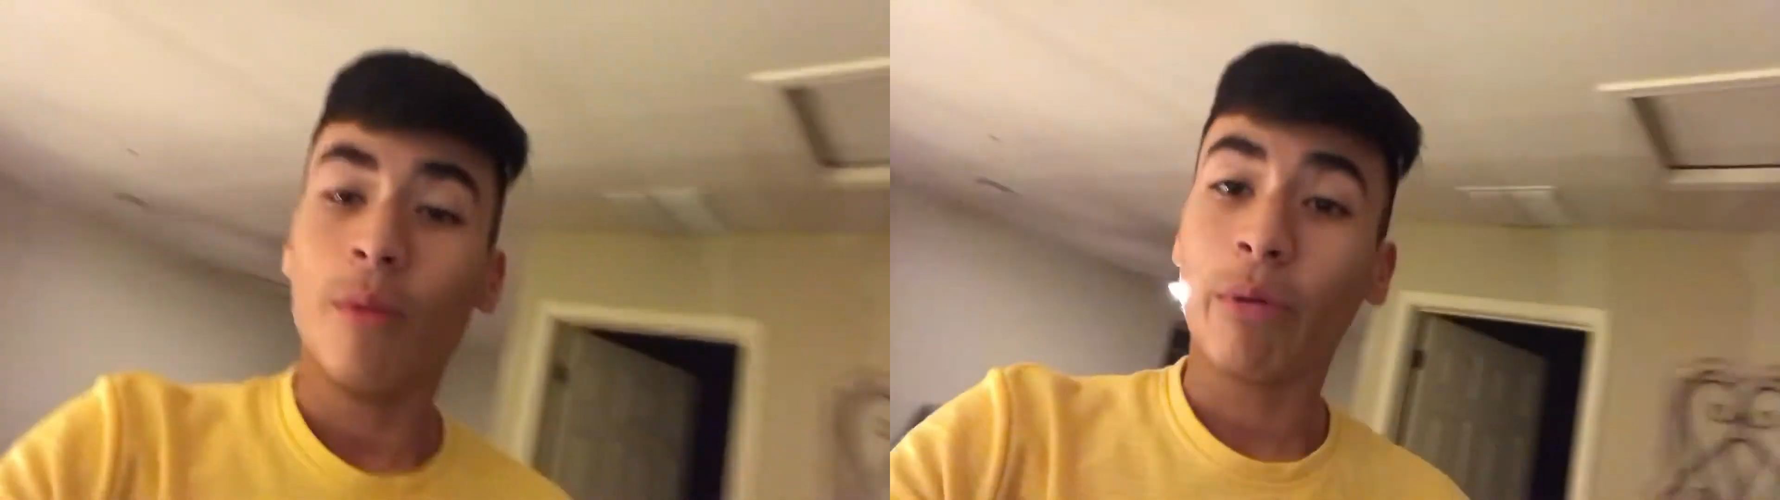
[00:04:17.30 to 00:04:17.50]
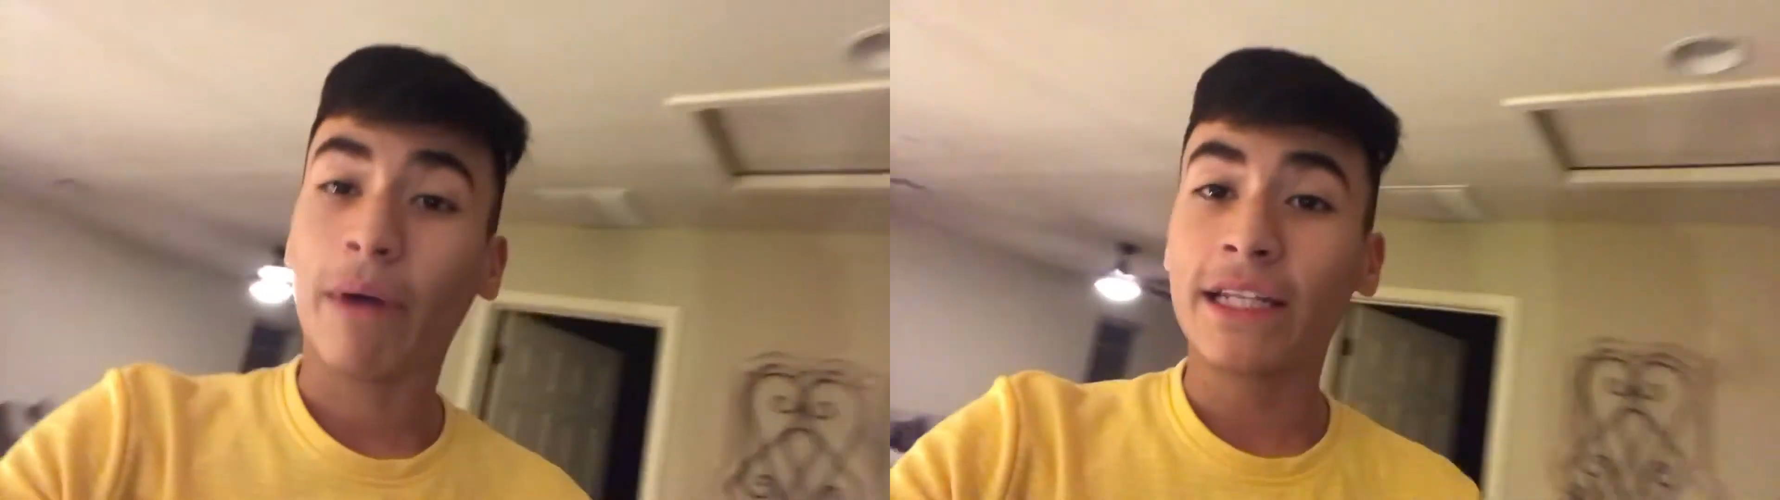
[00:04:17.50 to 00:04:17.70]

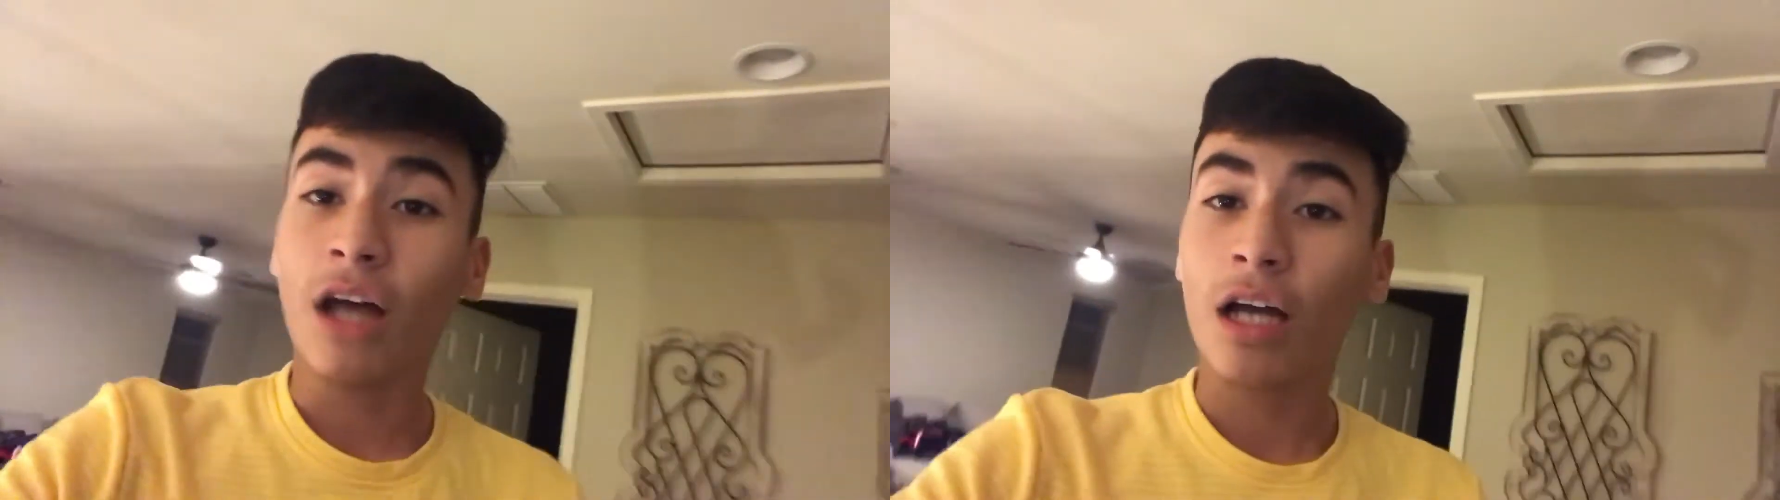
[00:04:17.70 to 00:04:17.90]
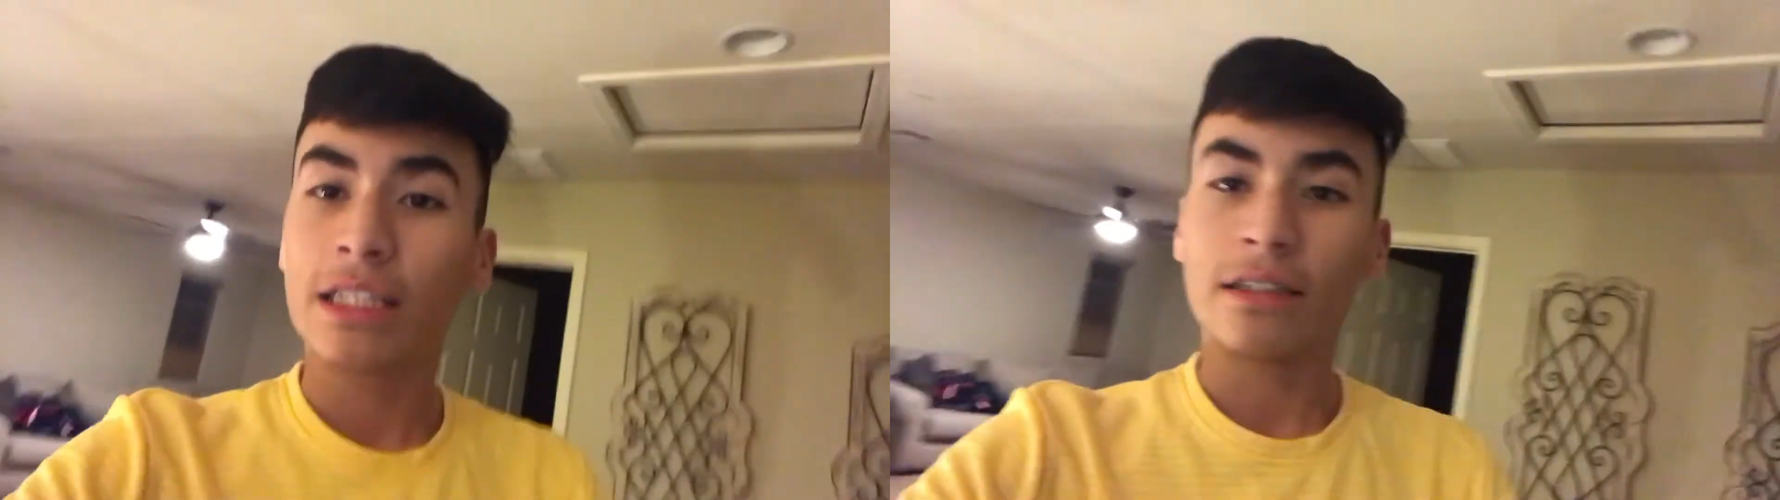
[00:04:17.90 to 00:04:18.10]
but my
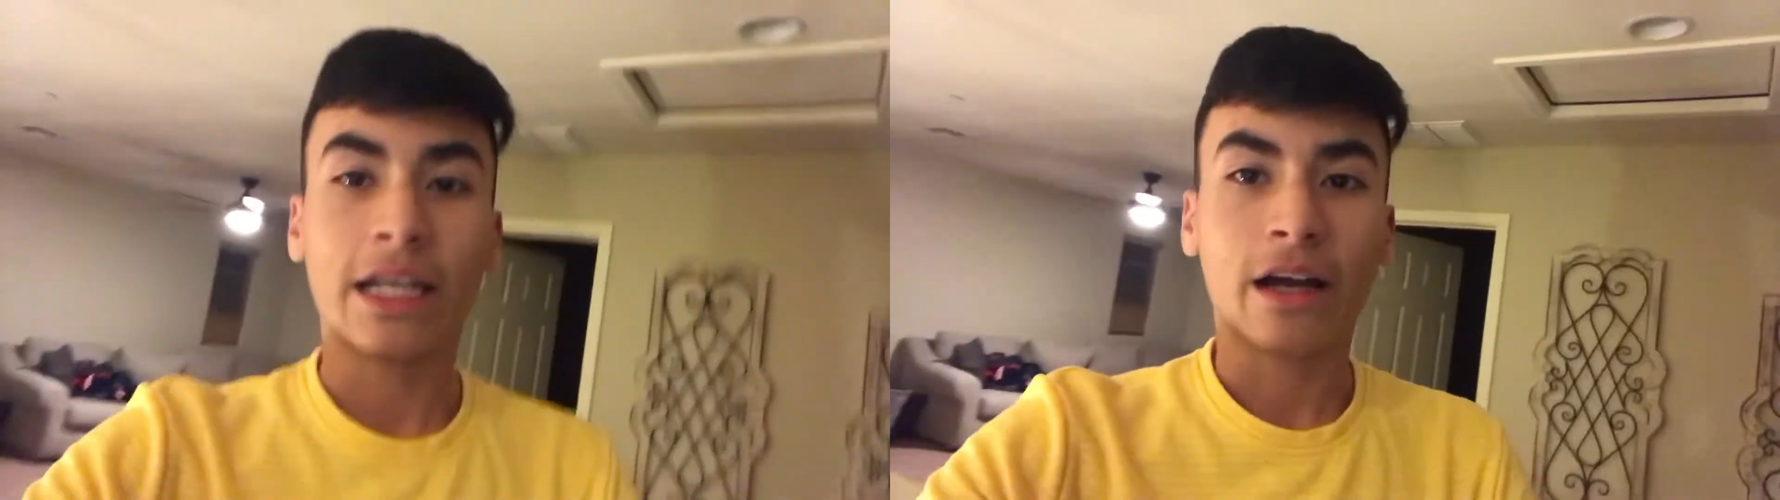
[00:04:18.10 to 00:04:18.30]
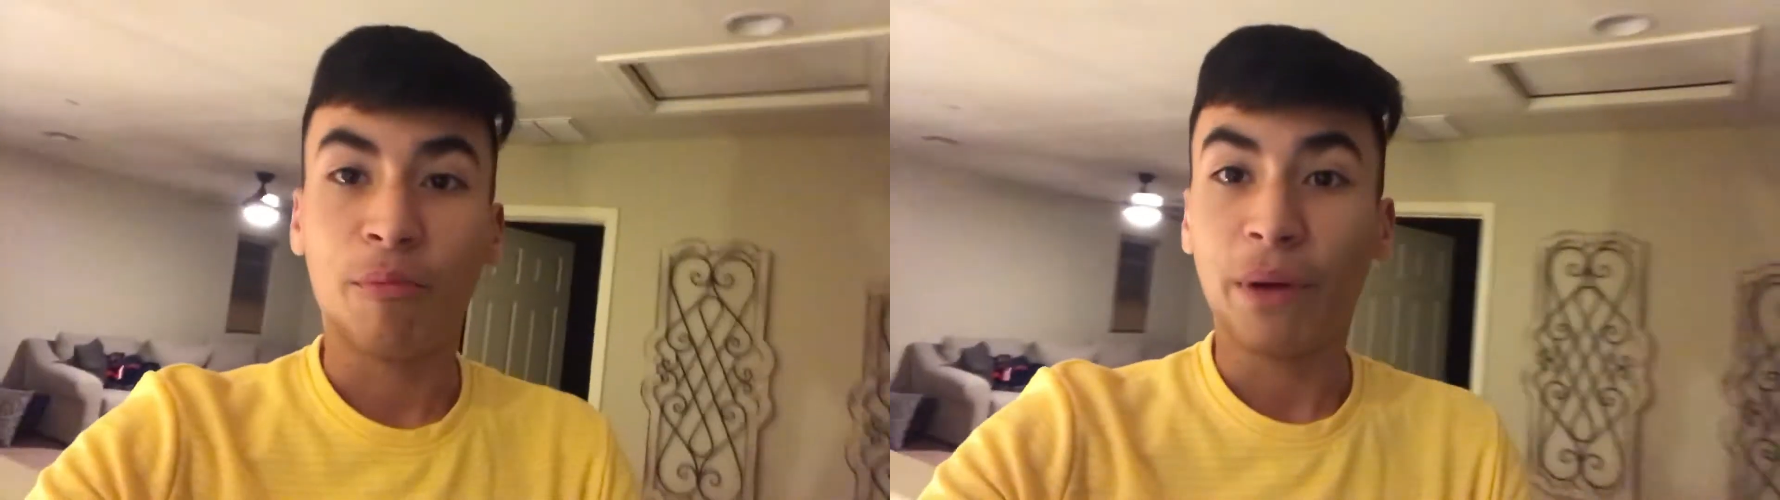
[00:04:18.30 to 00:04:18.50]
dog sounds
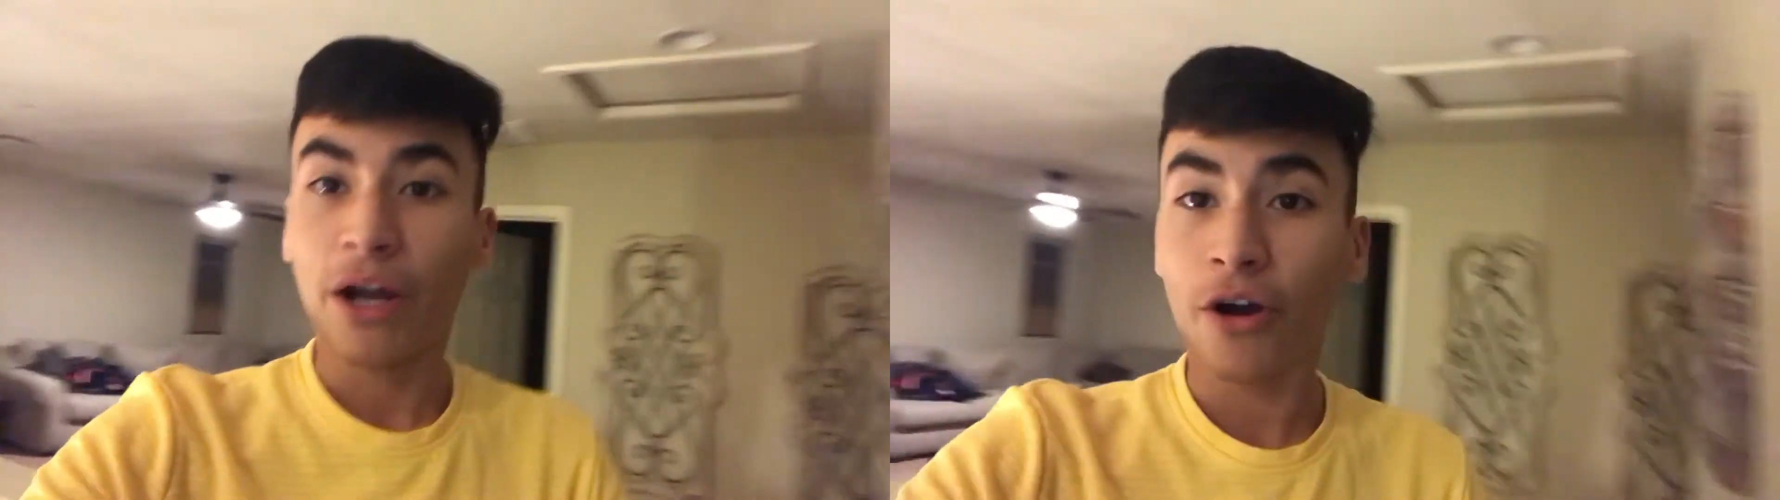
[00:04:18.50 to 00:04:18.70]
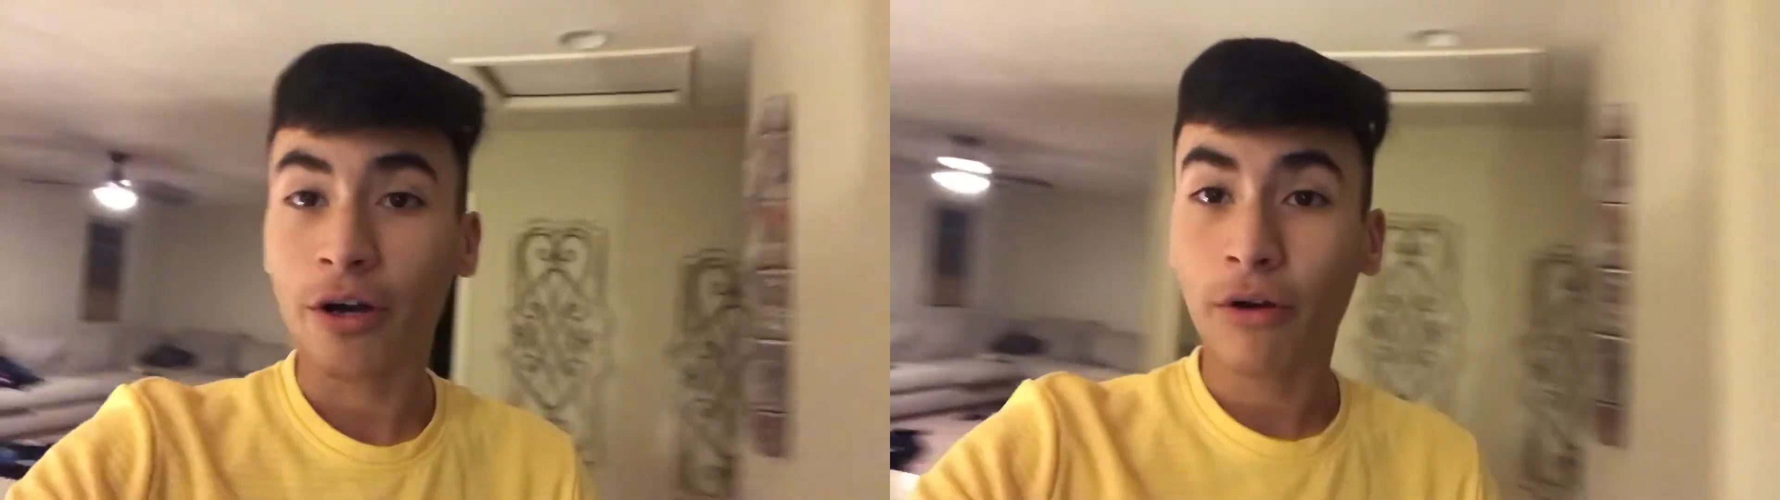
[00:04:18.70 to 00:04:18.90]
like a
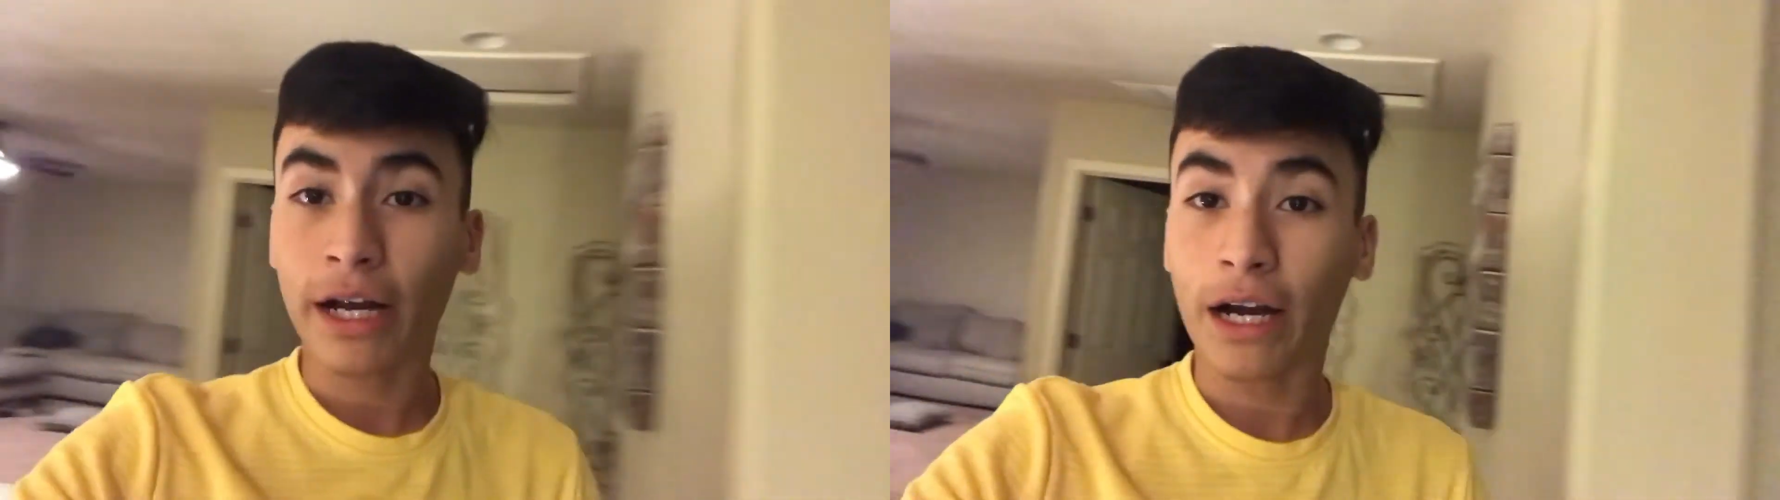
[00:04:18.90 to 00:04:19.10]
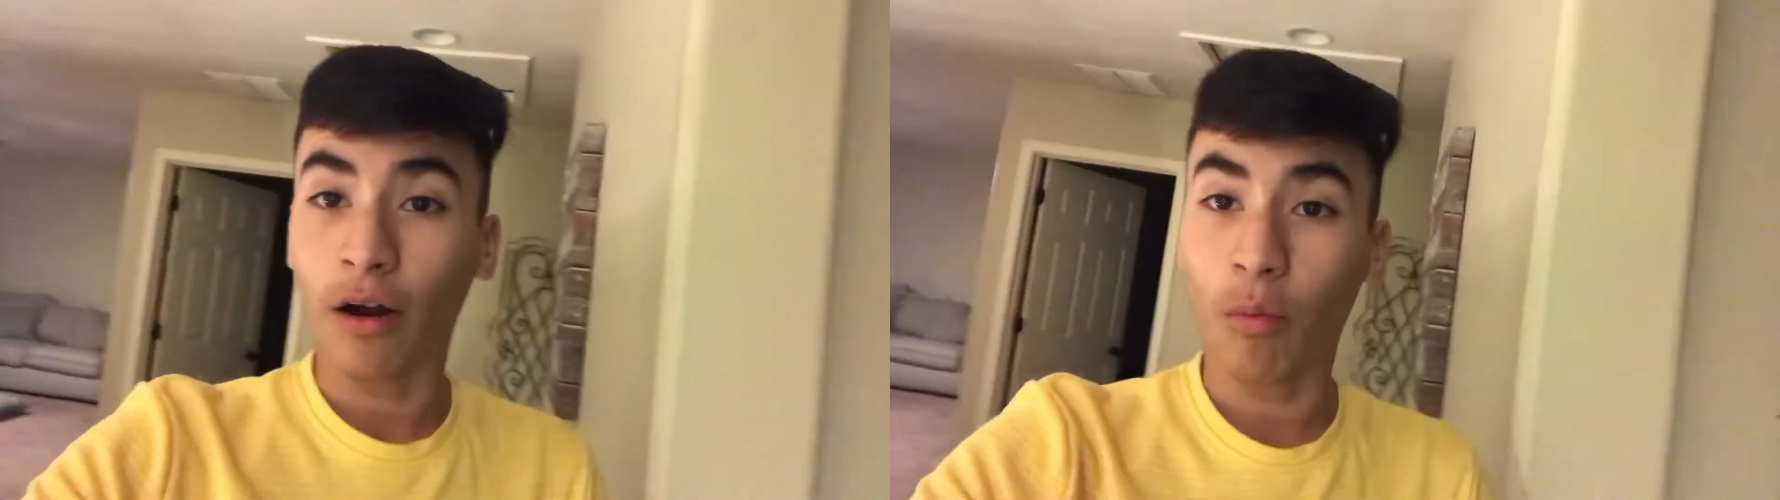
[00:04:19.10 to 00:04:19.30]
parrot
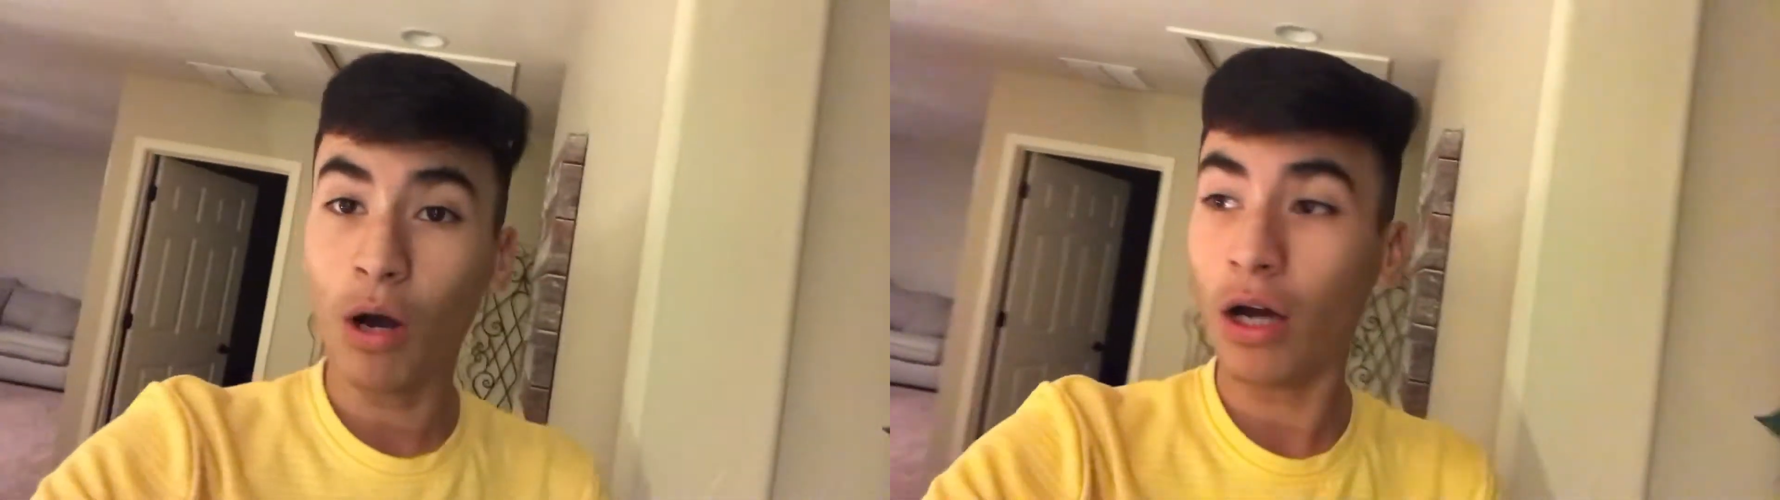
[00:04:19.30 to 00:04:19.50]
right now, bro.